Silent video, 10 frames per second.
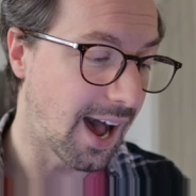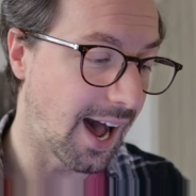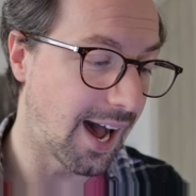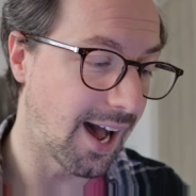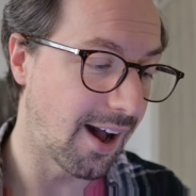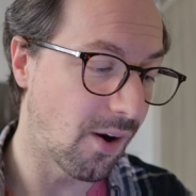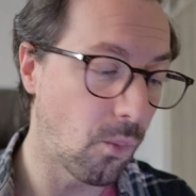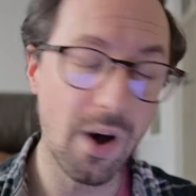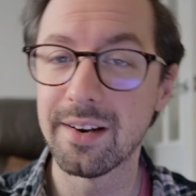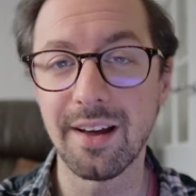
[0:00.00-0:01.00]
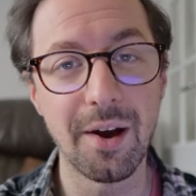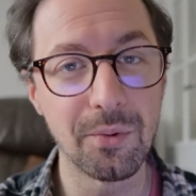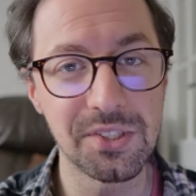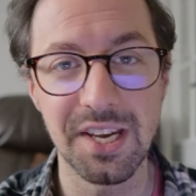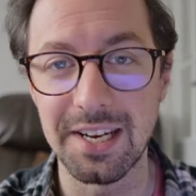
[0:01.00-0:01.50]
One, I
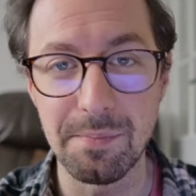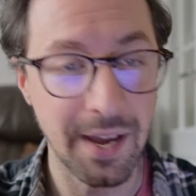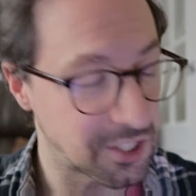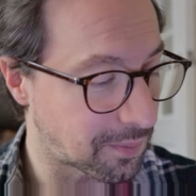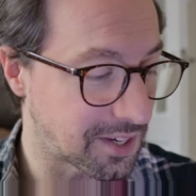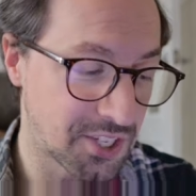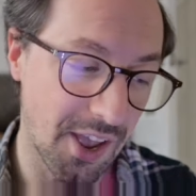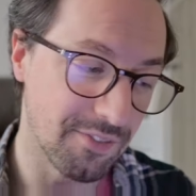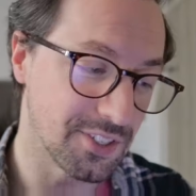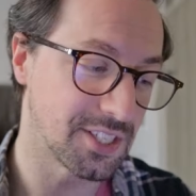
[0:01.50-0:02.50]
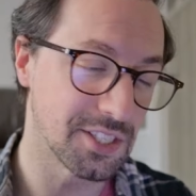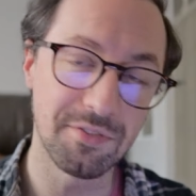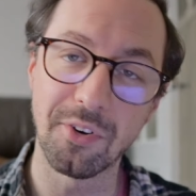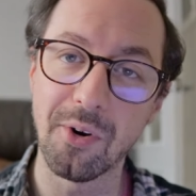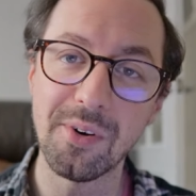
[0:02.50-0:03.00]
will certainly pitch my services
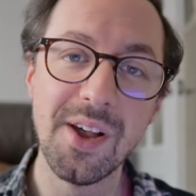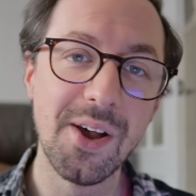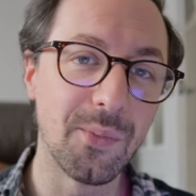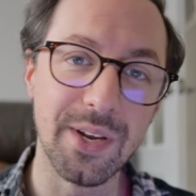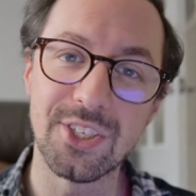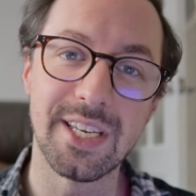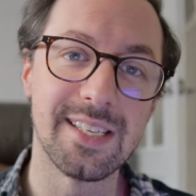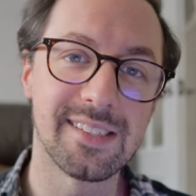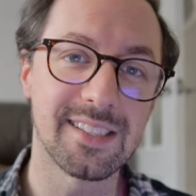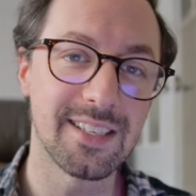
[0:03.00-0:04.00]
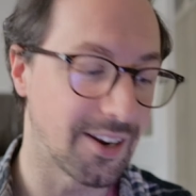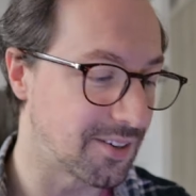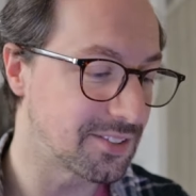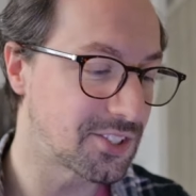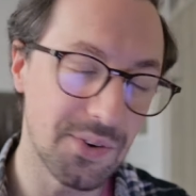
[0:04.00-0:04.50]
for, which is, you
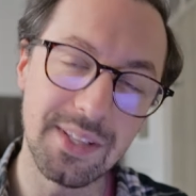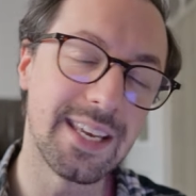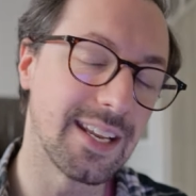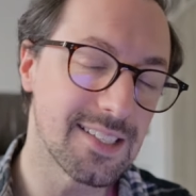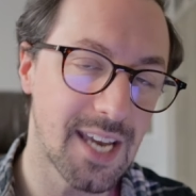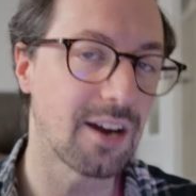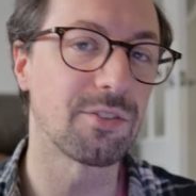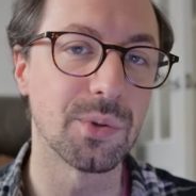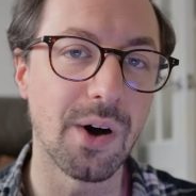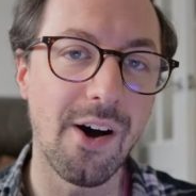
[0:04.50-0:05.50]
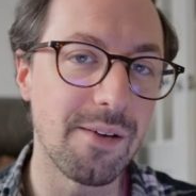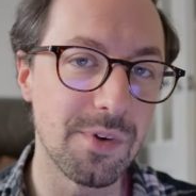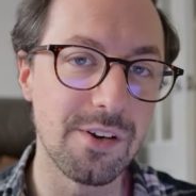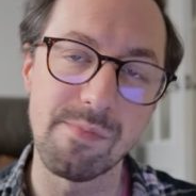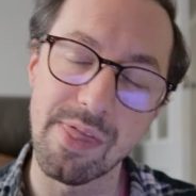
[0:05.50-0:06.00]
know, doing the integral eye
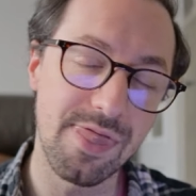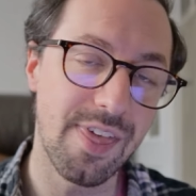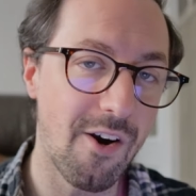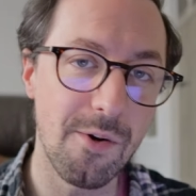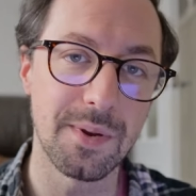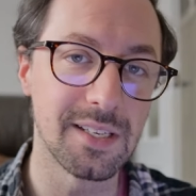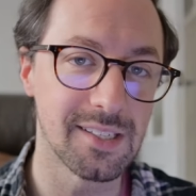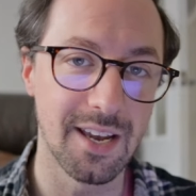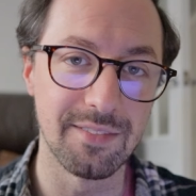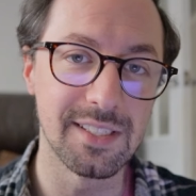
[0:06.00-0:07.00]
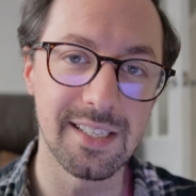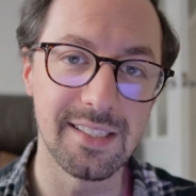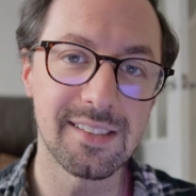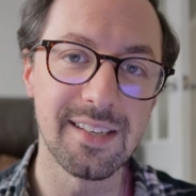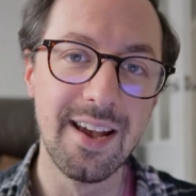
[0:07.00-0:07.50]
movement therapy
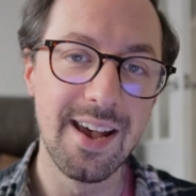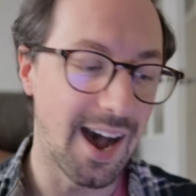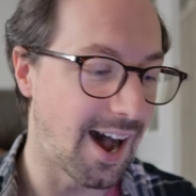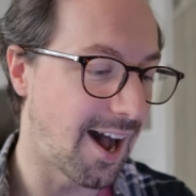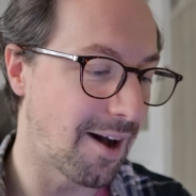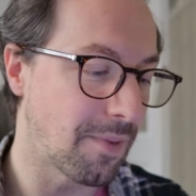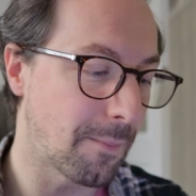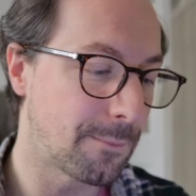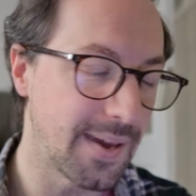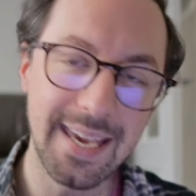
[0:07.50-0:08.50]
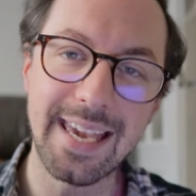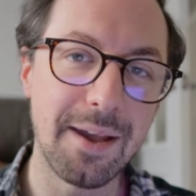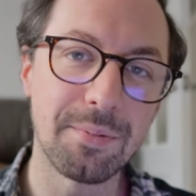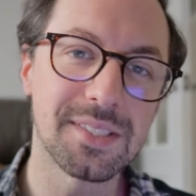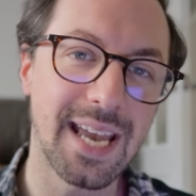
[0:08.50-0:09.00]
services, being
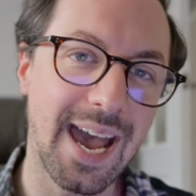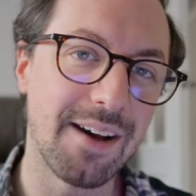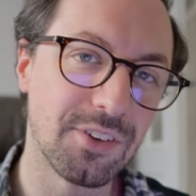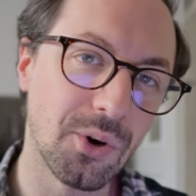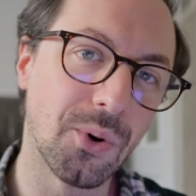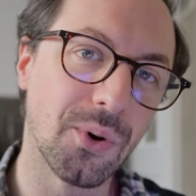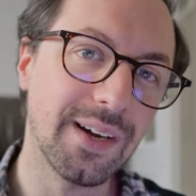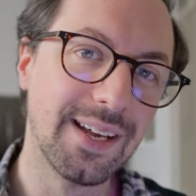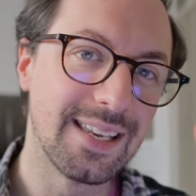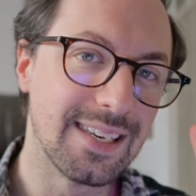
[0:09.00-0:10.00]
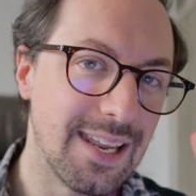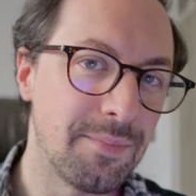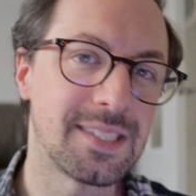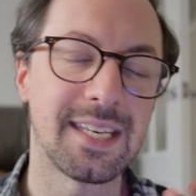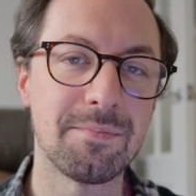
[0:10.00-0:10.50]
able to have your
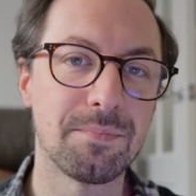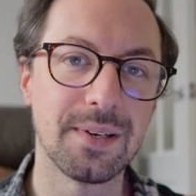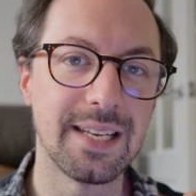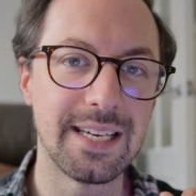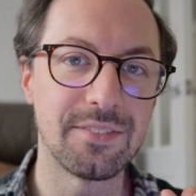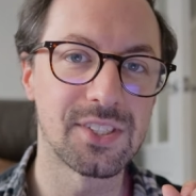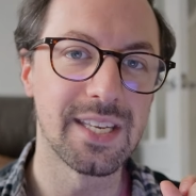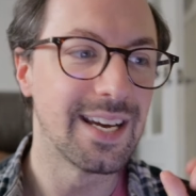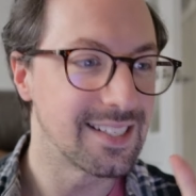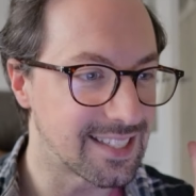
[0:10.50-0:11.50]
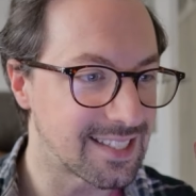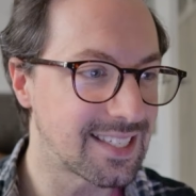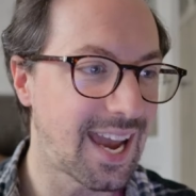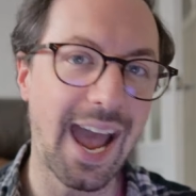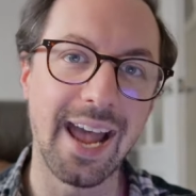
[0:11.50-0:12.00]
limiting beliefs
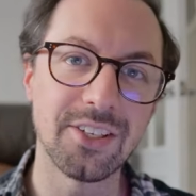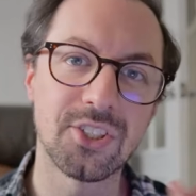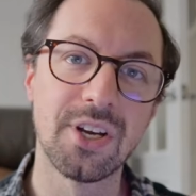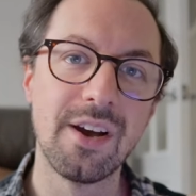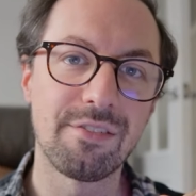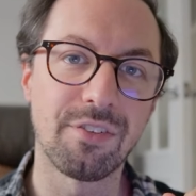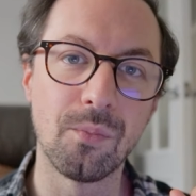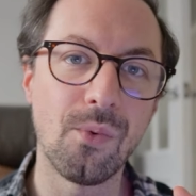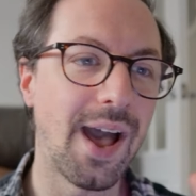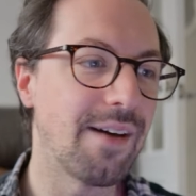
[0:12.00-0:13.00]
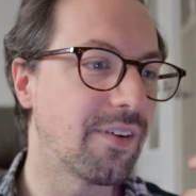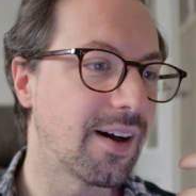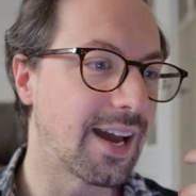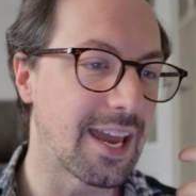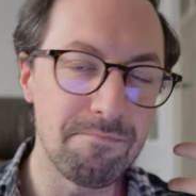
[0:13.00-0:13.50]
detached from
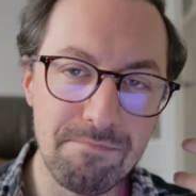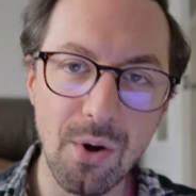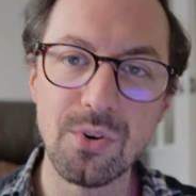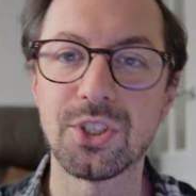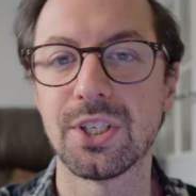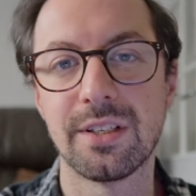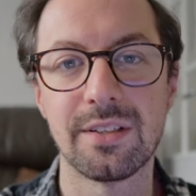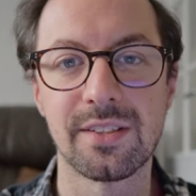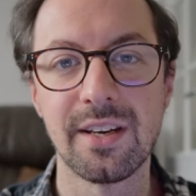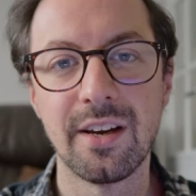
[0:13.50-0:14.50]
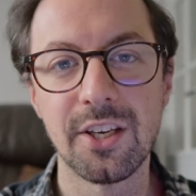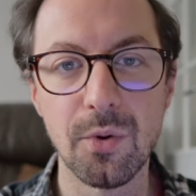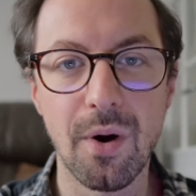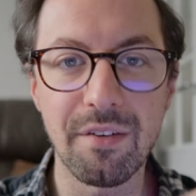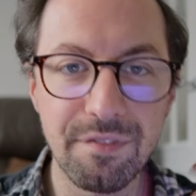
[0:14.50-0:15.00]
whatever emotions
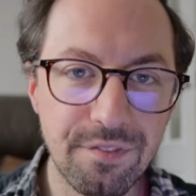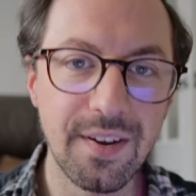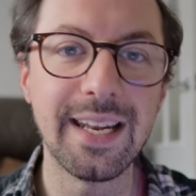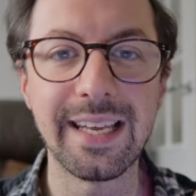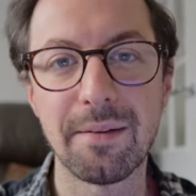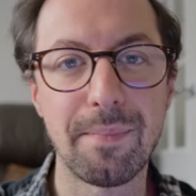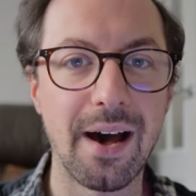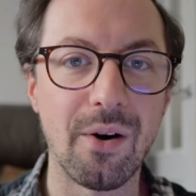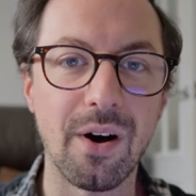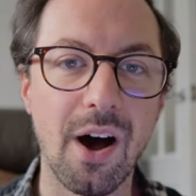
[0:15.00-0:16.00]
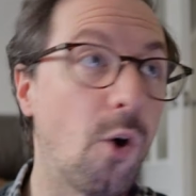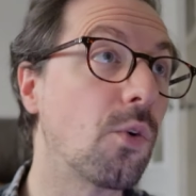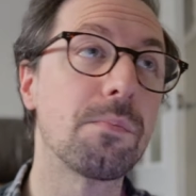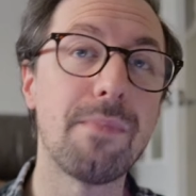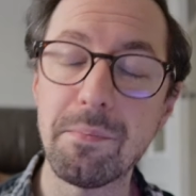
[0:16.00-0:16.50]
you are feeling about
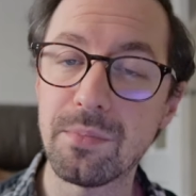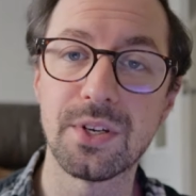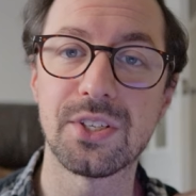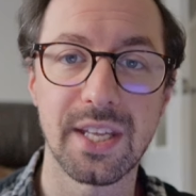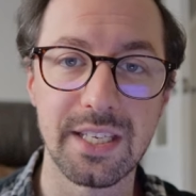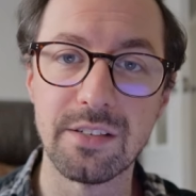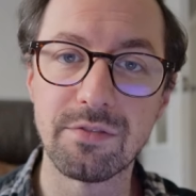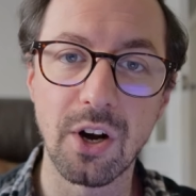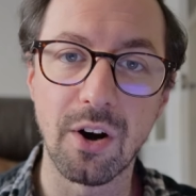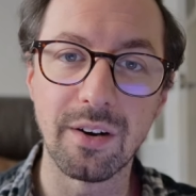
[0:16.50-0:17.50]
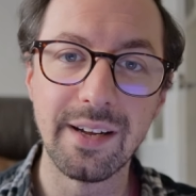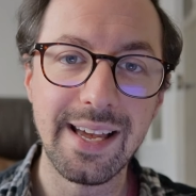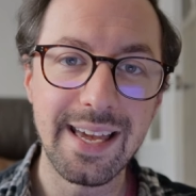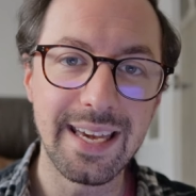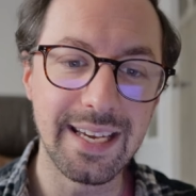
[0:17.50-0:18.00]
old memories that you've got
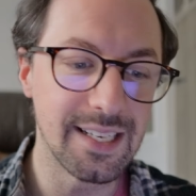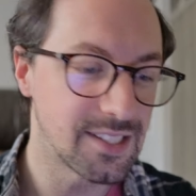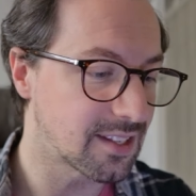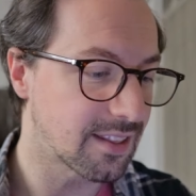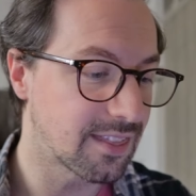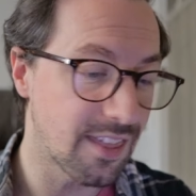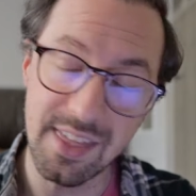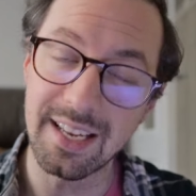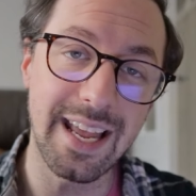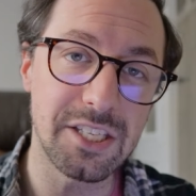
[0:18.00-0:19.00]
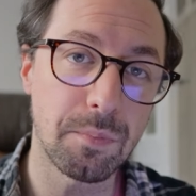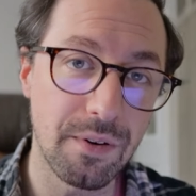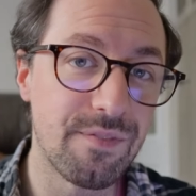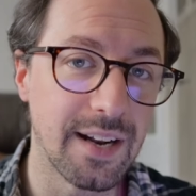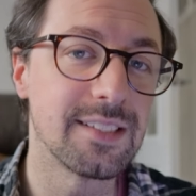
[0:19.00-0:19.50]
is the thing that's
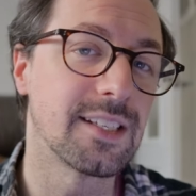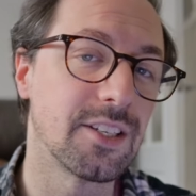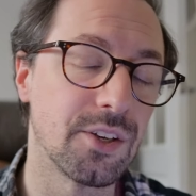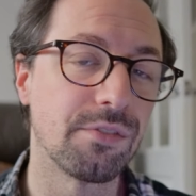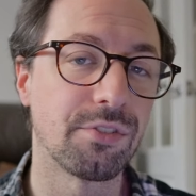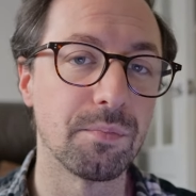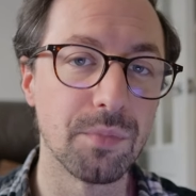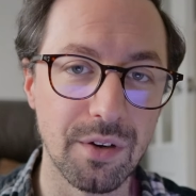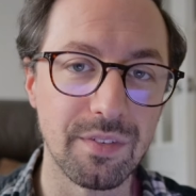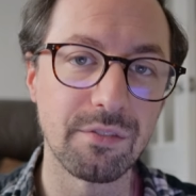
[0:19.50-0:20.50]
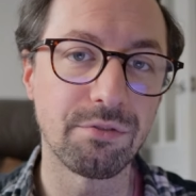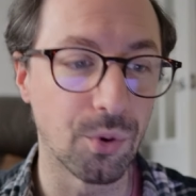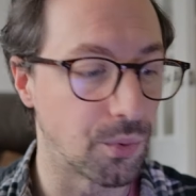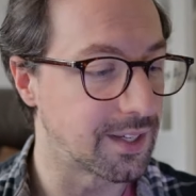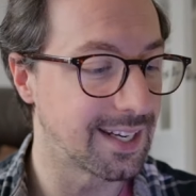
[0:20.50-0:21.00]
preventing you from moving
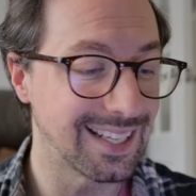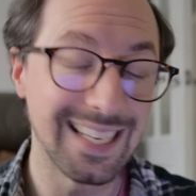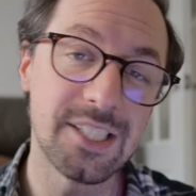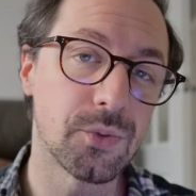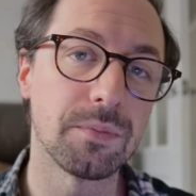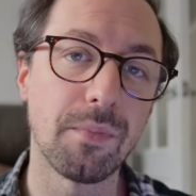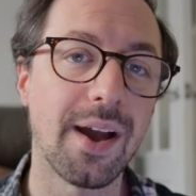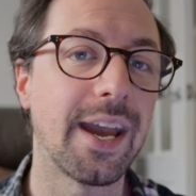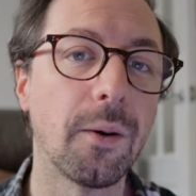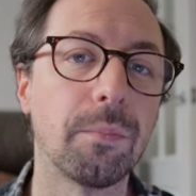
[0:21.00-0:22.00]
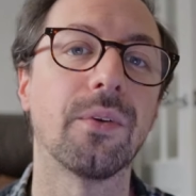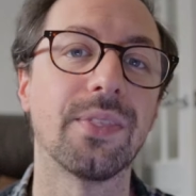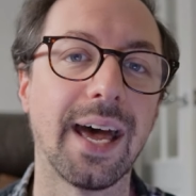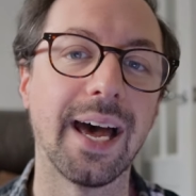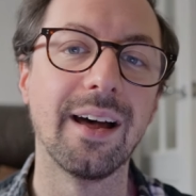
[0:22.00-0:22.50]
forward. And at least with my help
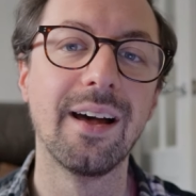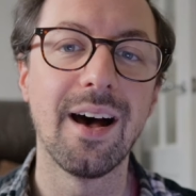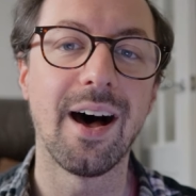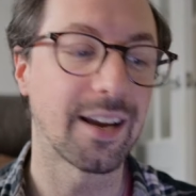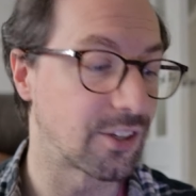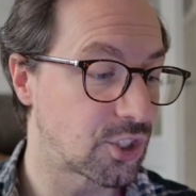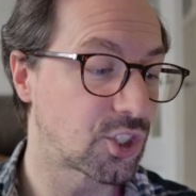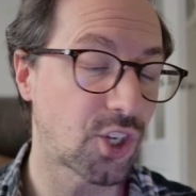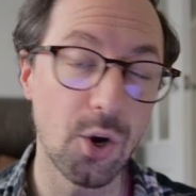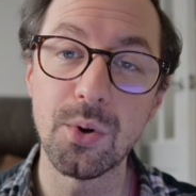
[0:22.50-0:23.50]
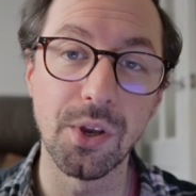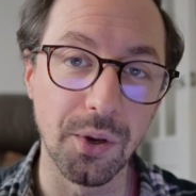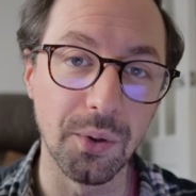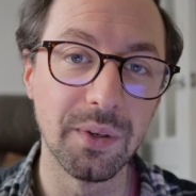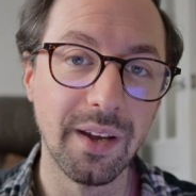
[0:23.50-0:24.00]
on that, I can show
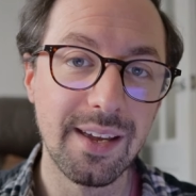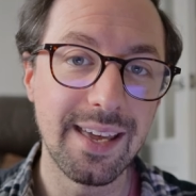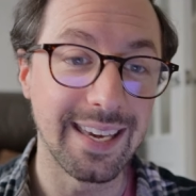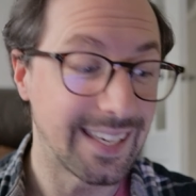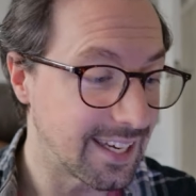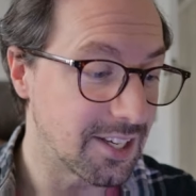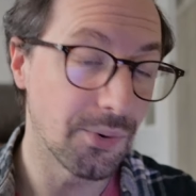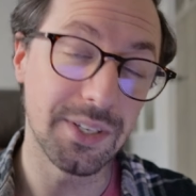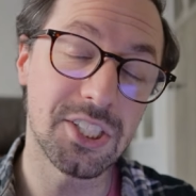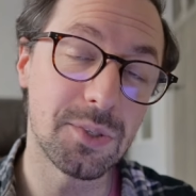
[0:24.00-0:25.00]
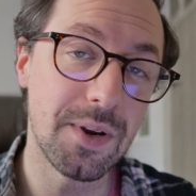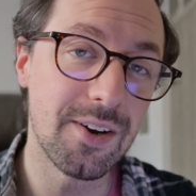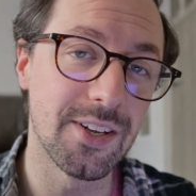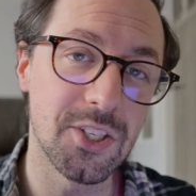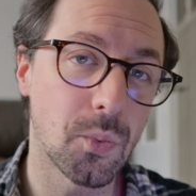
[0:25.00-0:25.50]
you and get you to
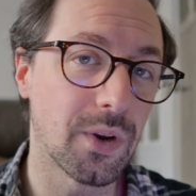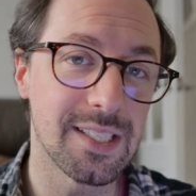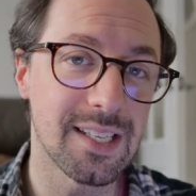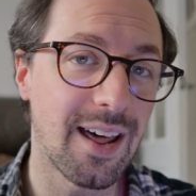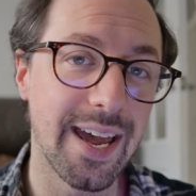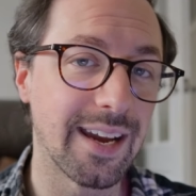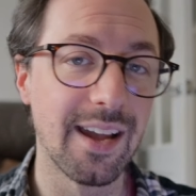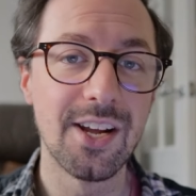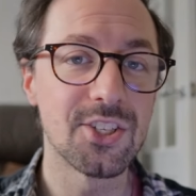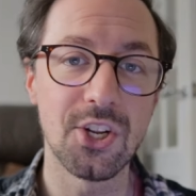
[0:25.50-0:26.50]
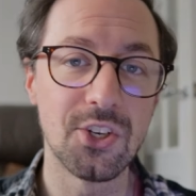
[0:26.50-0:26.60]
experience what it's like to